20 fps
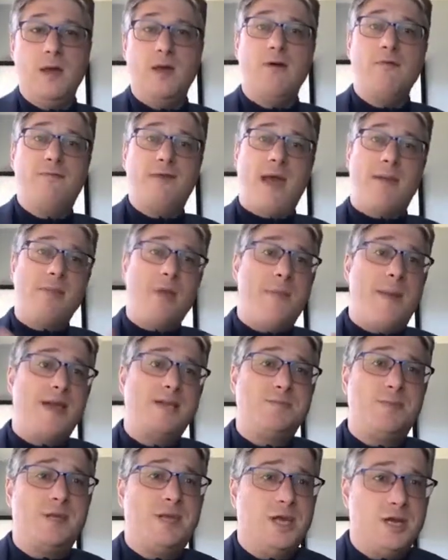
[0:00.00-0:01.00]

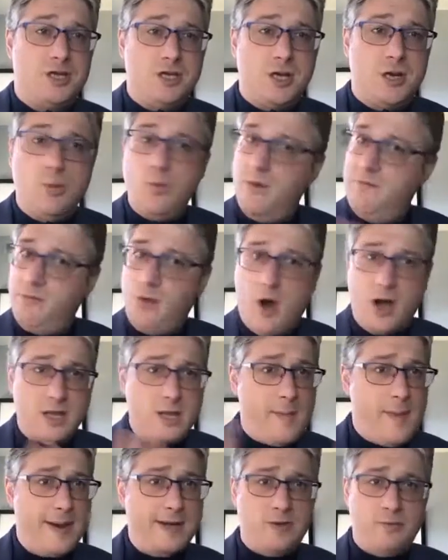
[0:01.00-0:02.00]
Family-based petition, we've talked
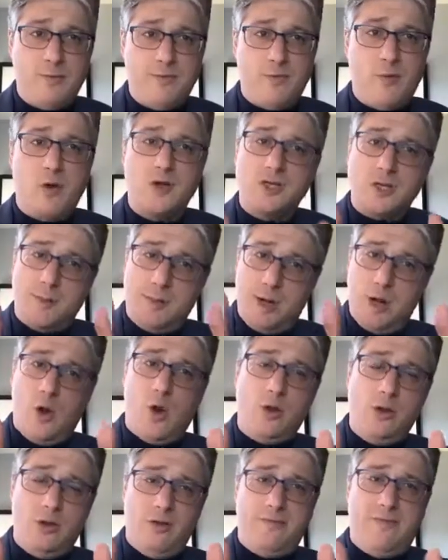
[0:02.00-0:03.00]
about this before, so I'm gonna
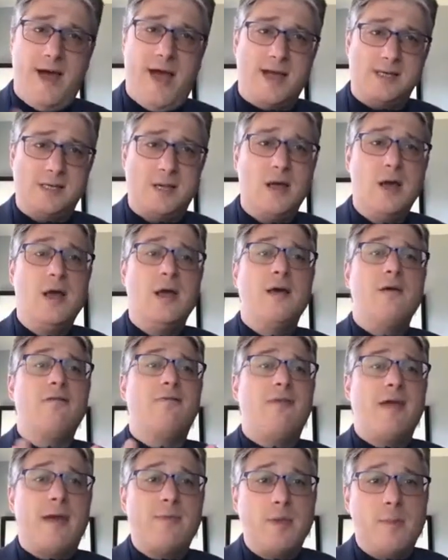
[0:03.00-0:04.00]
go a little fast.
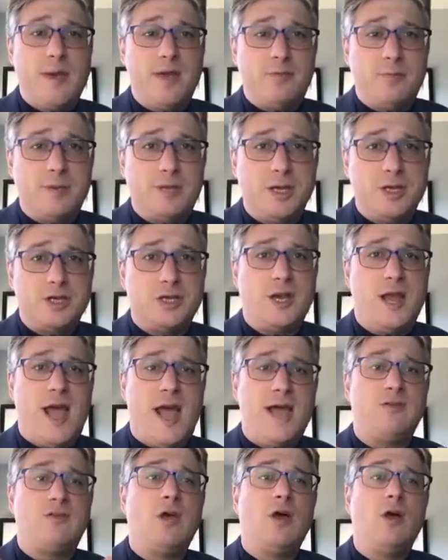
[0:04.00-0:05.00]
Family-based petition
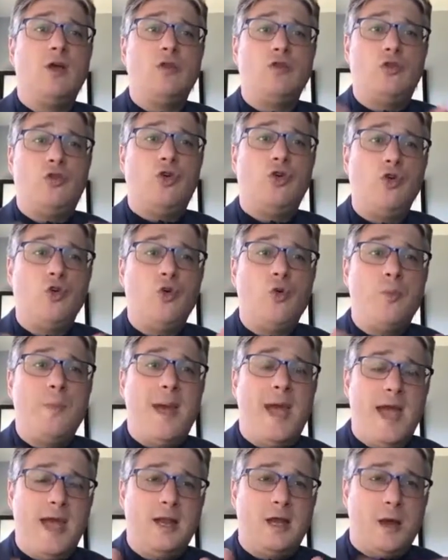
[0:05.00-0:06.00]
has two
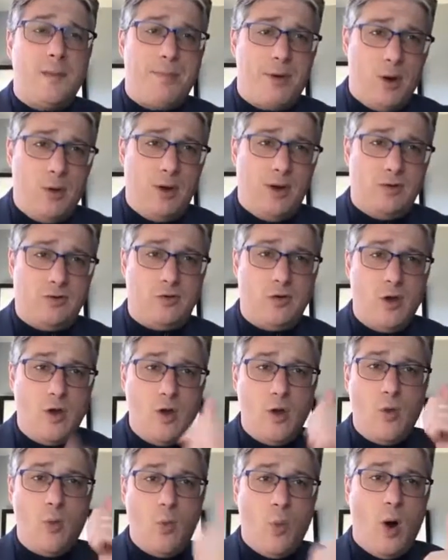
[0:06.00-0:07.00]
main components.
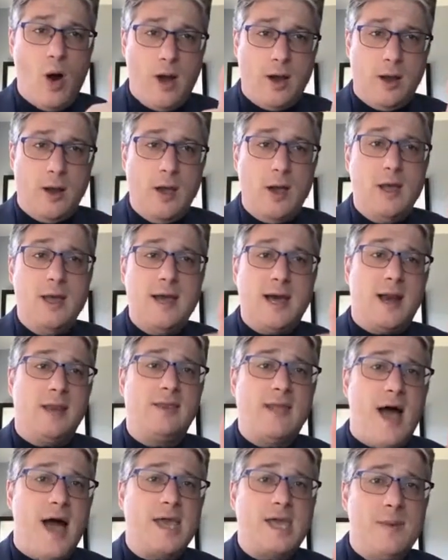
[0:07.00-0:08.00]
One, you gotta
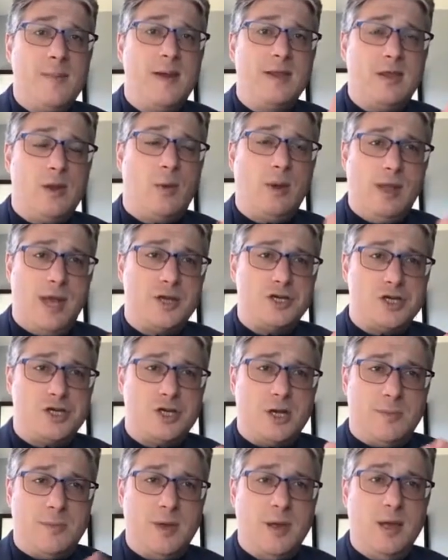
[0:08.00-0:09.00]
document the
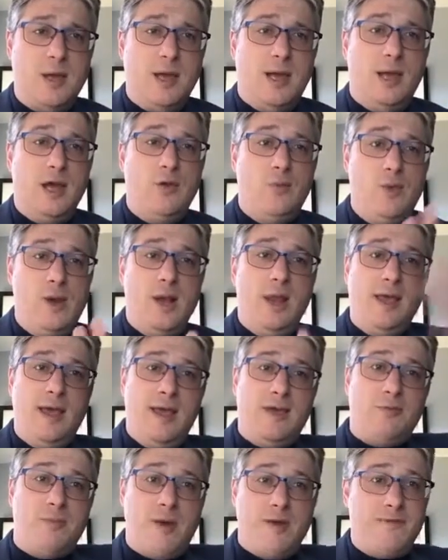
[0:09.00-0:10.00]
relationship. It really
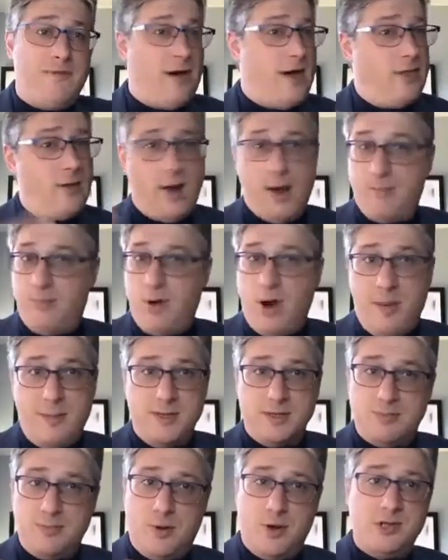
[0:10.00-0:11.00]
is my father, I
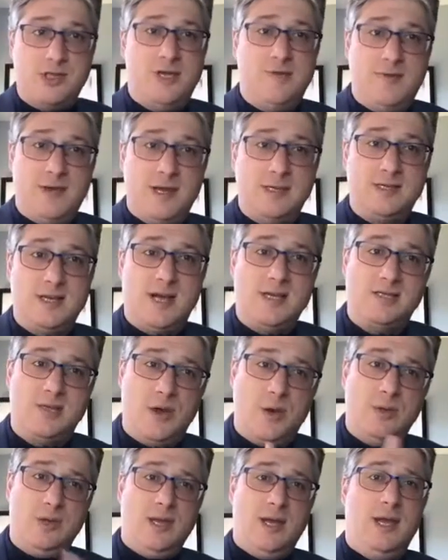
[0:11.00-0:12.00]
promise. Birth certificate says
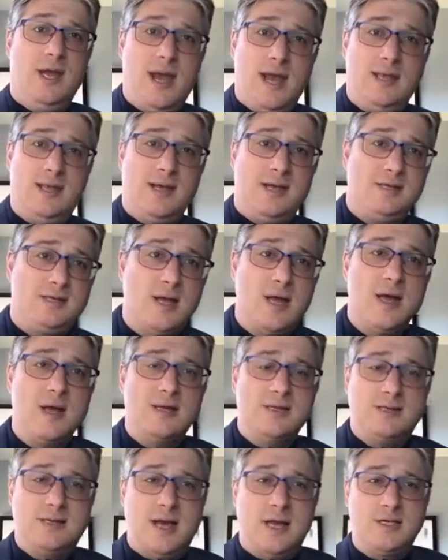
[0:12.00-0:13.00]
so, DNA test
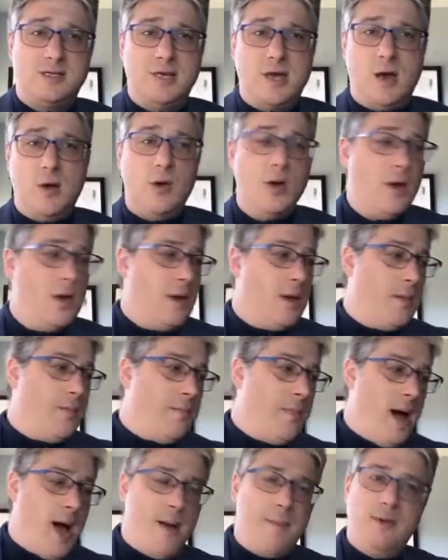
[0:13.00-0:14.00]
says so.
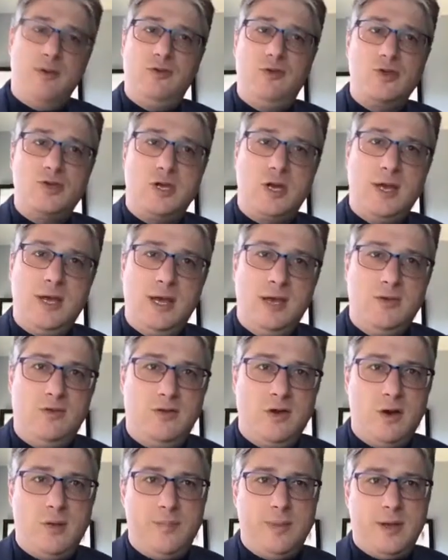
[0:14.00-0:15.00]
Mom is usually
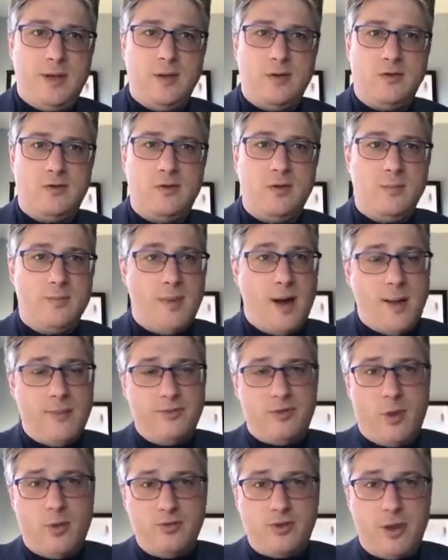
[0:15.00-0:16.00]
easier because
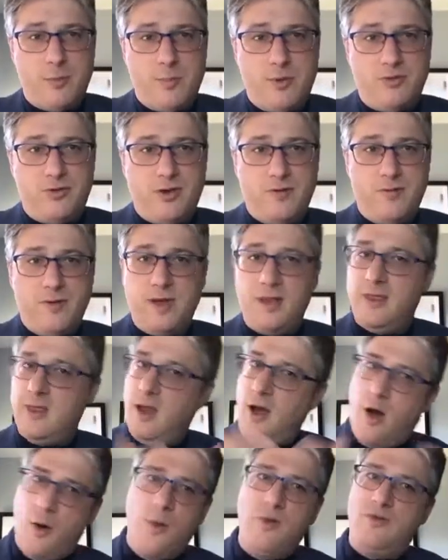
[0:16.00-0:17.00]
mom's always on a birth certificate.
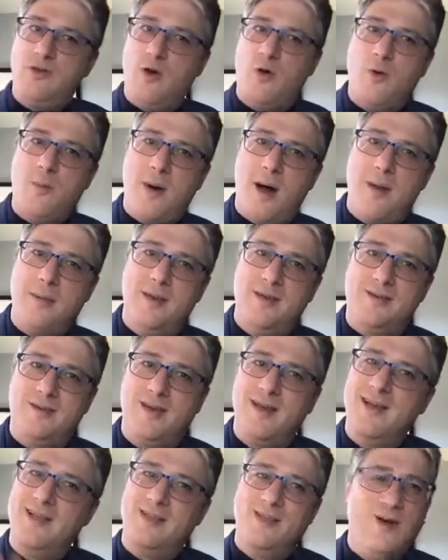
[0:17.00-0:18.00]
They always know who mom is,
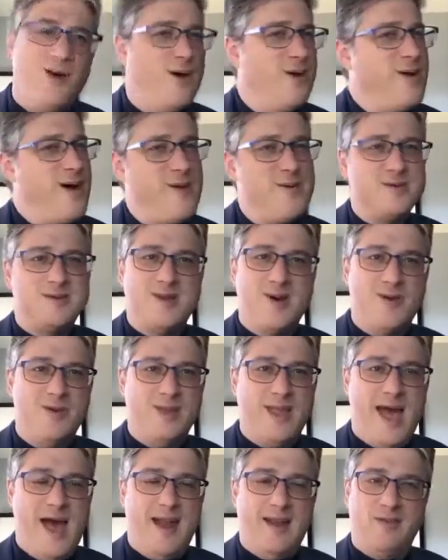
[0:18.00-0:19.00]
don't always know who
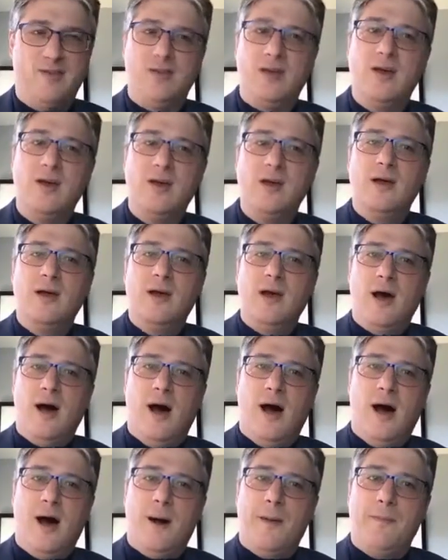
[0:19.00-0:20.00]
dad is.
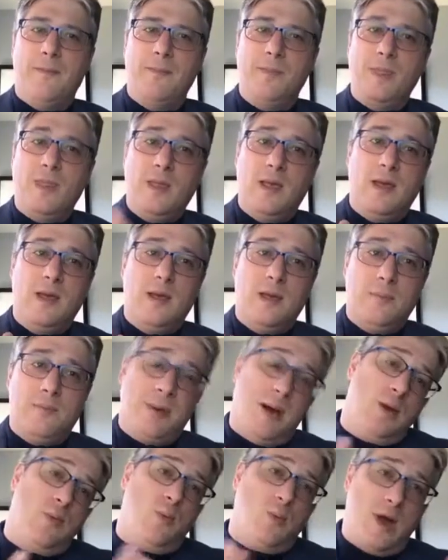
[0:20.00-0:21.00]

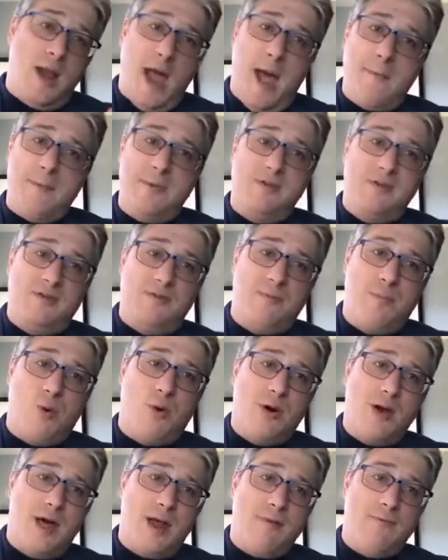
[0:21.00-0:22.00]
But what happens if
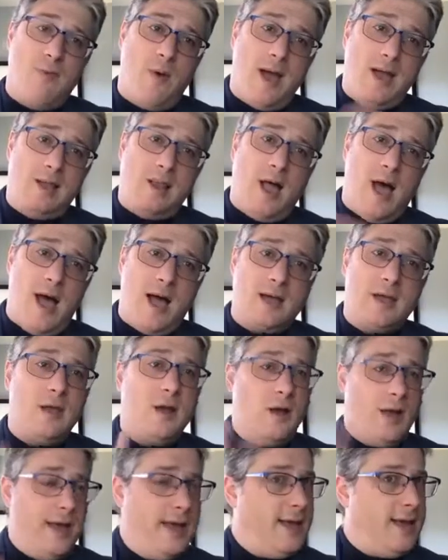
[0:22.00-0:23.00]
born out of wedlock? You
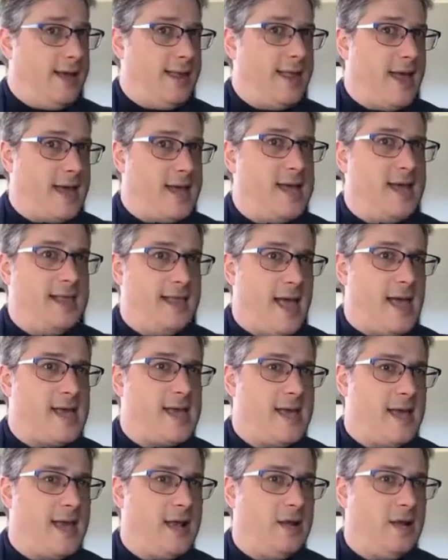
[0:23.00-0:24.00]
know, that can
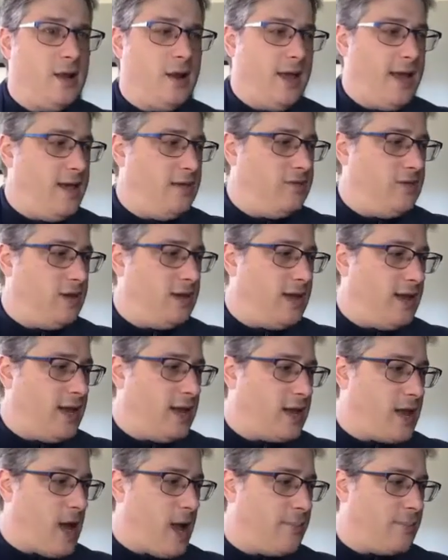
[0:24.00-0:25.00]
get a little hazy, it can
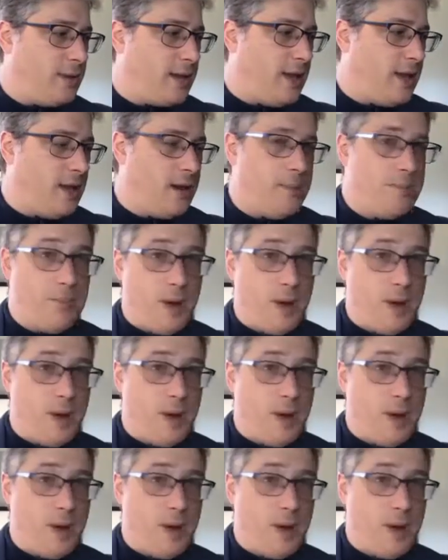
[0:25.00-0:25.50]
get complicated.